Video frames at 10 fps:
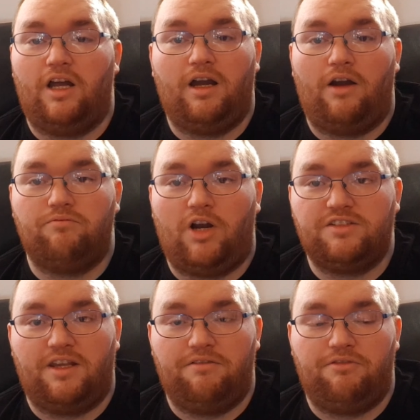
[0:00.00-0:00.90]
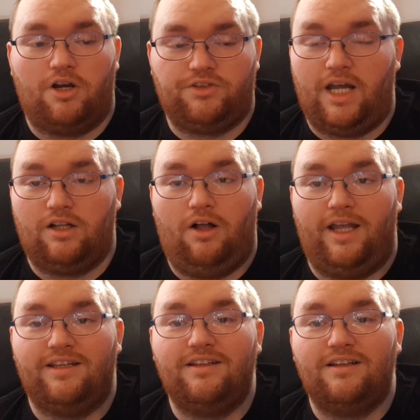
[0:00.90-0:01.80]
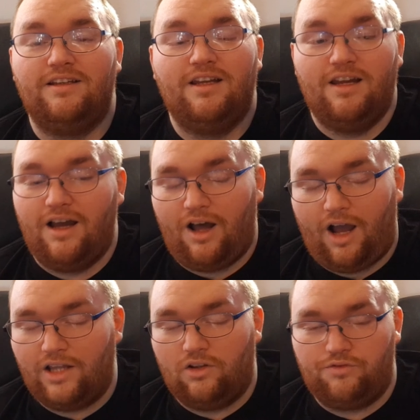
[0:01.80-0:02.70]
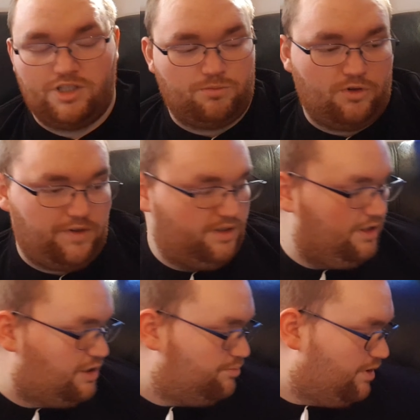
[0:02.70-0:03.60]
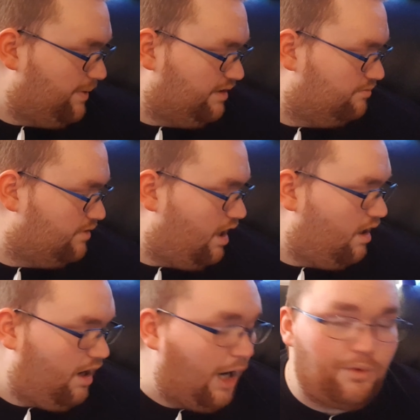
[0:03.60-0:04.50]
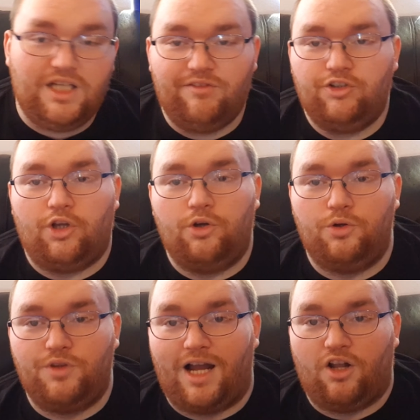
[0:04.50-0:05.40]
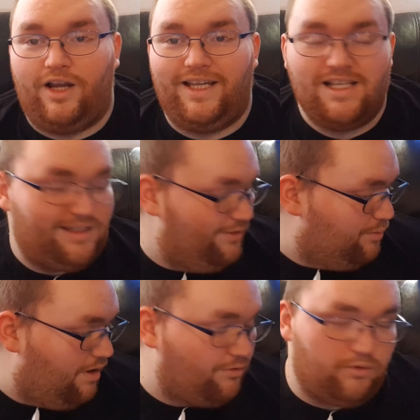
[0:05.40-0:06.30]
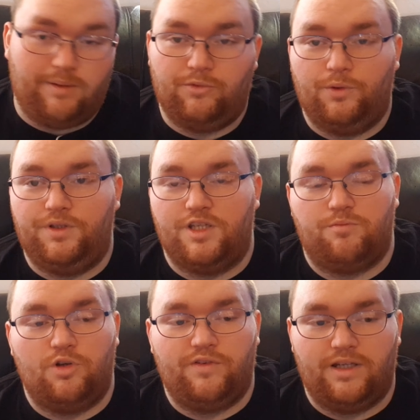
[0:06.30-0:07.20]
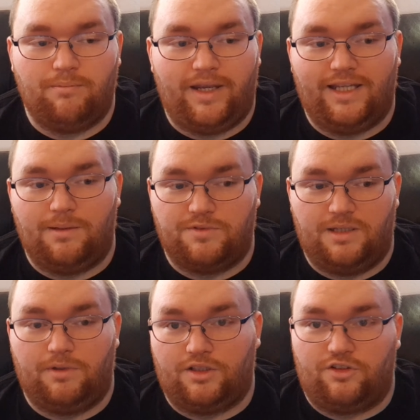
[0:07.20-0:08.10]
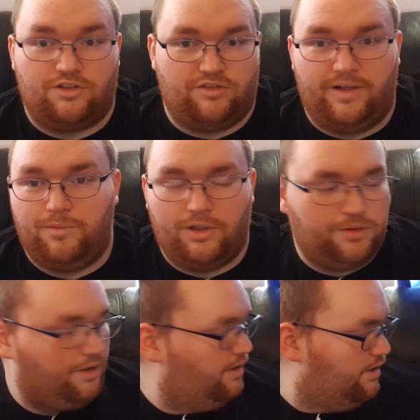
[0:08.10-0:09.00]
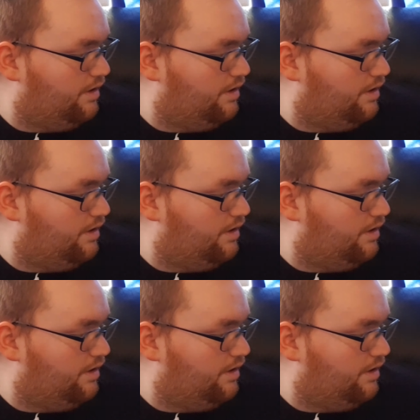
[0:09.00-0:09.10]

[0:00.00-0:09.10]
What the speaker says: I say fuck that guy. I love this movie. I mean, I wouldn't even know who that guy is if it weren't for him doing this movie and making him seem like such a great bloke.